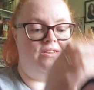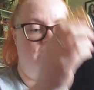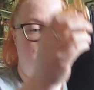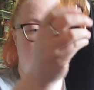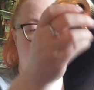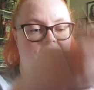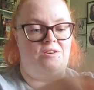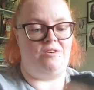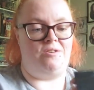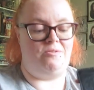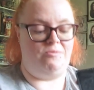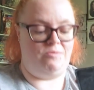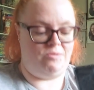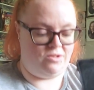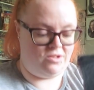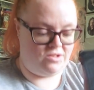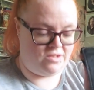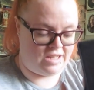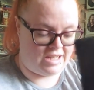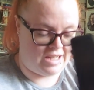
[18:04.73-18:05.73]
So we'll
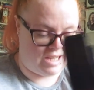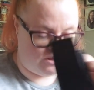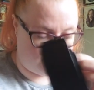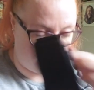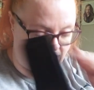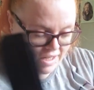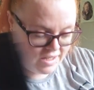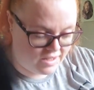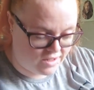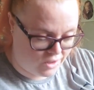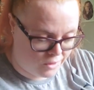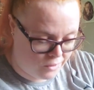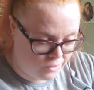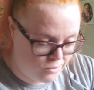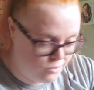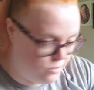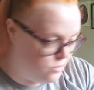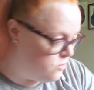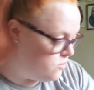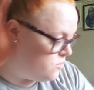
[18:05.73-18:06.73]
see how that
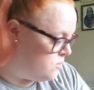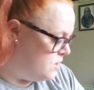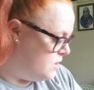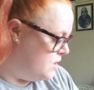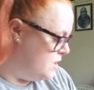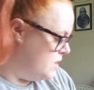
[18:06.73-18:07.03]
goes.